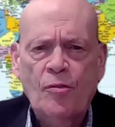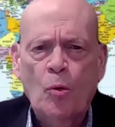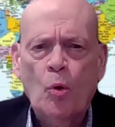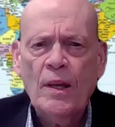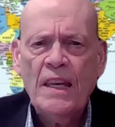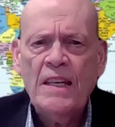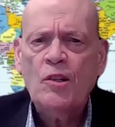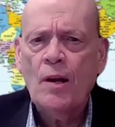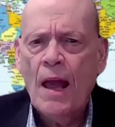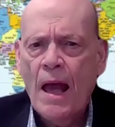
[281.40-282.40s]
for
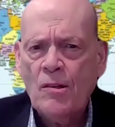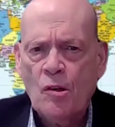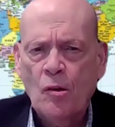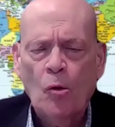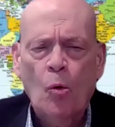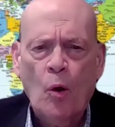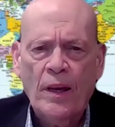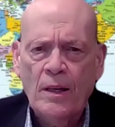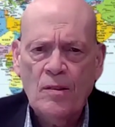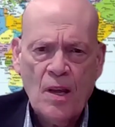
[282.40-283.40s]
international
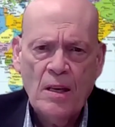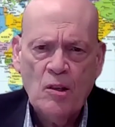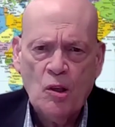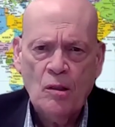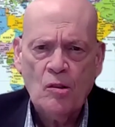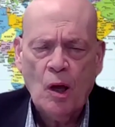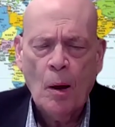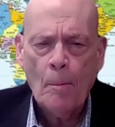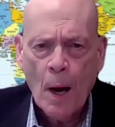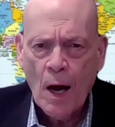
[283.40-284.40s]
organizations
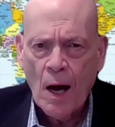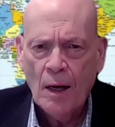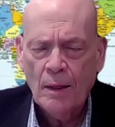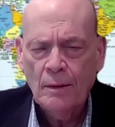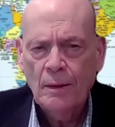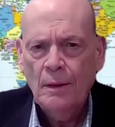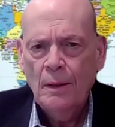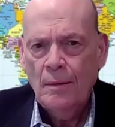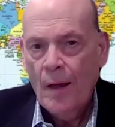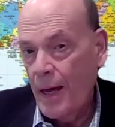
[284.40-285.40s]
among
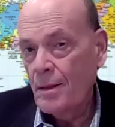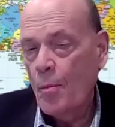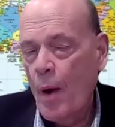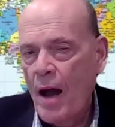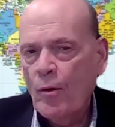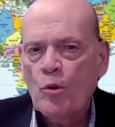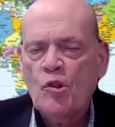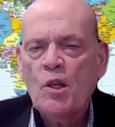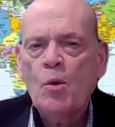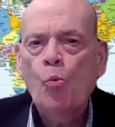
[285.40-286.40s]
and
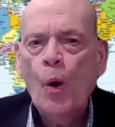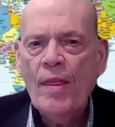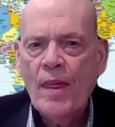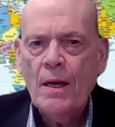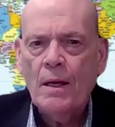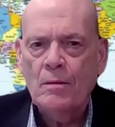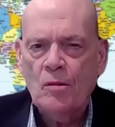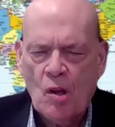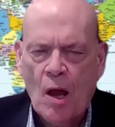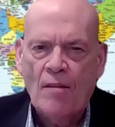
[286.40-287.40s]
democracy within
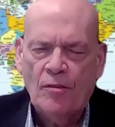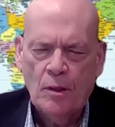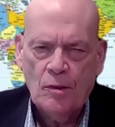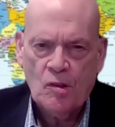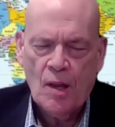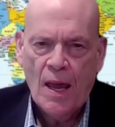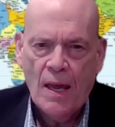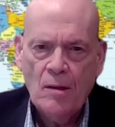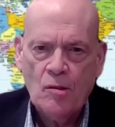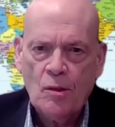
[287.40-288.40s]
sovereign
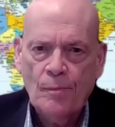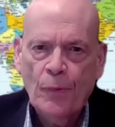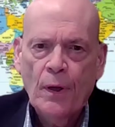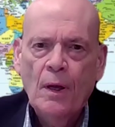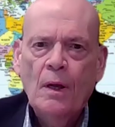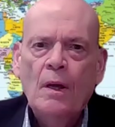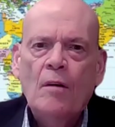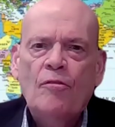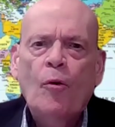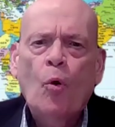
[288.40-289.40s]
states,
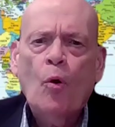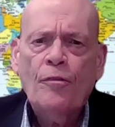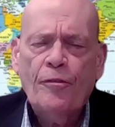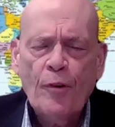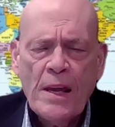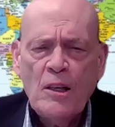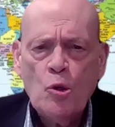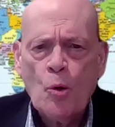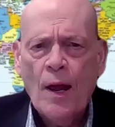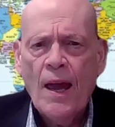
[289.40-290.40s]
for free
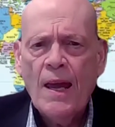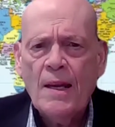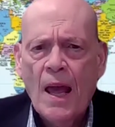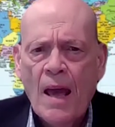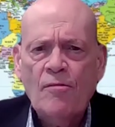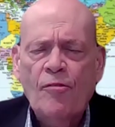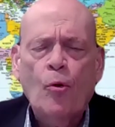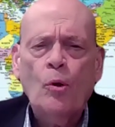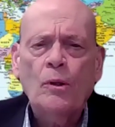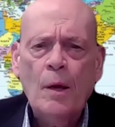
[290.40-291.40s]
trade and
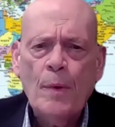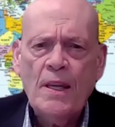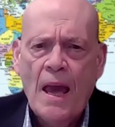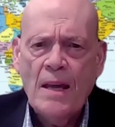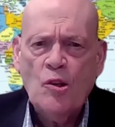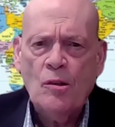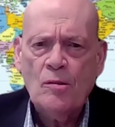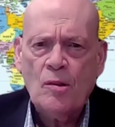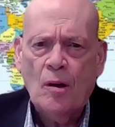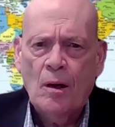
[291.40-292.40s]
for
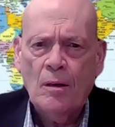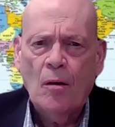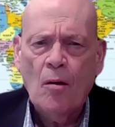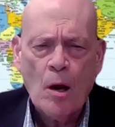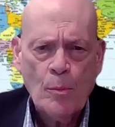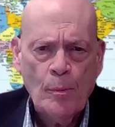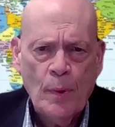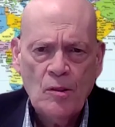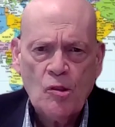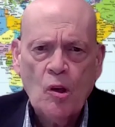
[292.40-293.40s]
limitations on
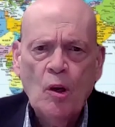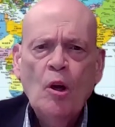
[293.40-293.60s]
armaments,